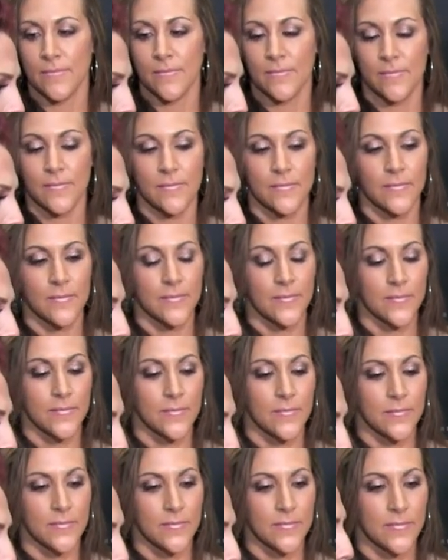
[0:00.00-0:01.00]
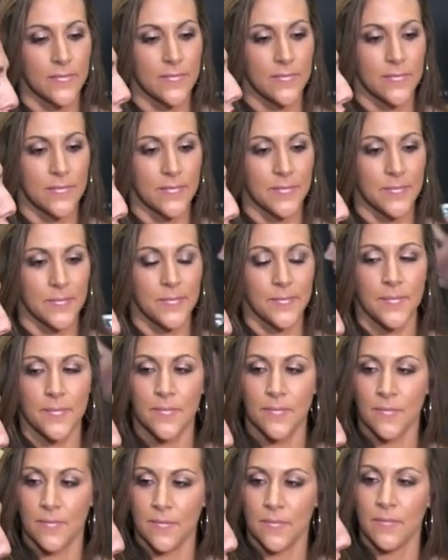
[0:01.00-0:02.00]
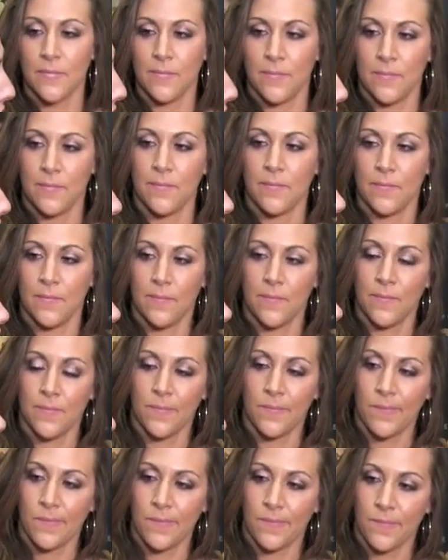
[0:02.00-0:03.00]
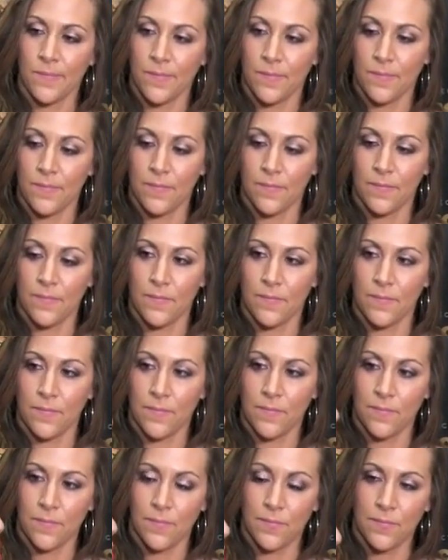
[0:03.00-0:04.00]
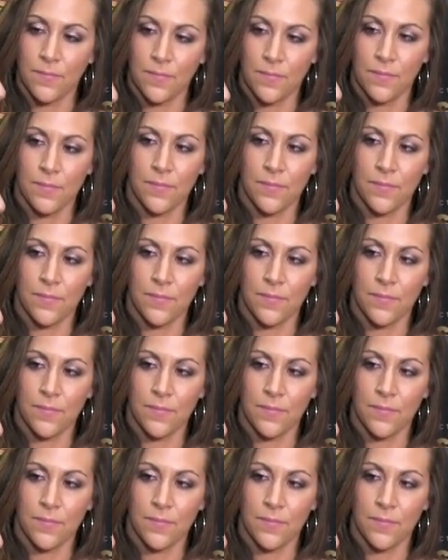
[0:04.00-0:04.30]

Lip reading: (silent)